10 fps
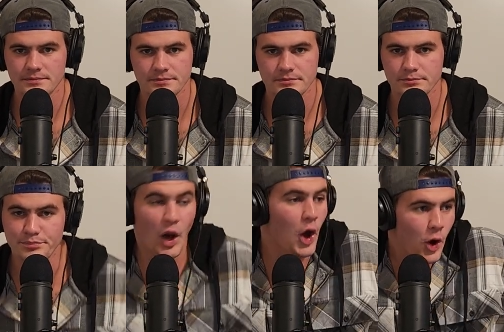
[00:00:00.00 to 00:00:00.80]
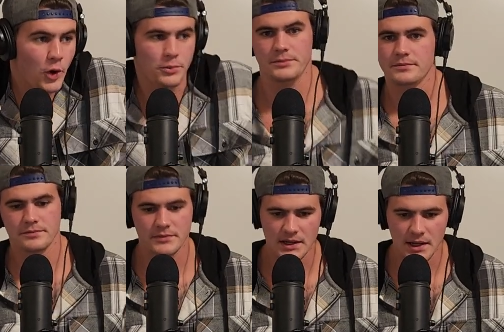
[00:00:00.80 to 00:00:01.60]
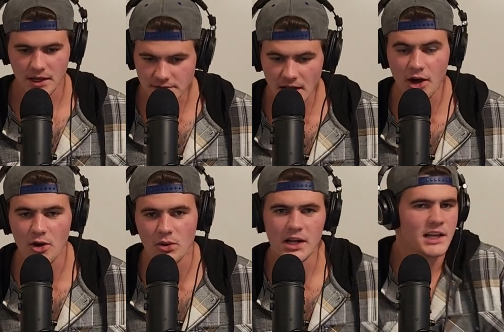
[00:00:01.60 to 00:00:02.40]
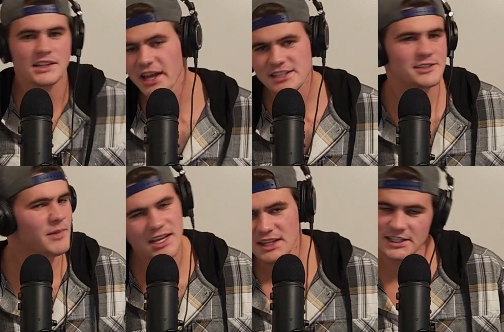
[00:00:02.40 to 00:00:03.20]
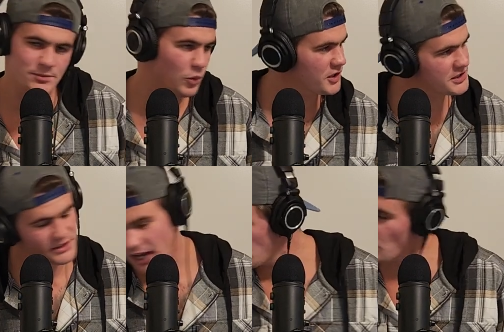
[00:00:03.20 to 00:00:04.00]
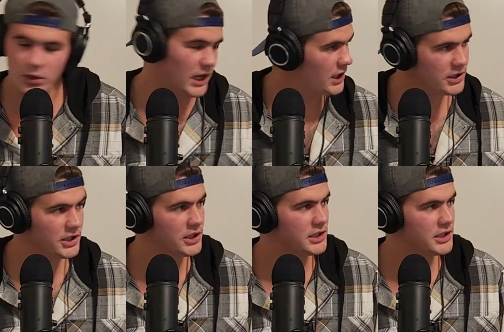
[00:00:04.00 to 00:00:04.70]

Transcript: Boom. No, let's make this more psycho killer